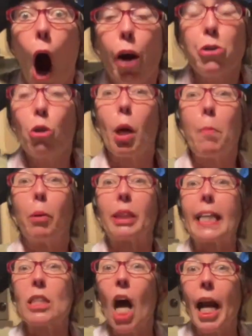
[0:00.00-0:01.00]
you could put
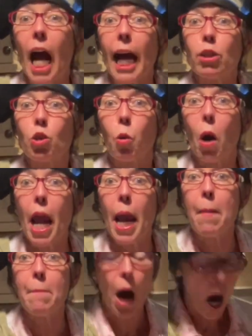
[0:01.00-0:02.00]
this on ice cream.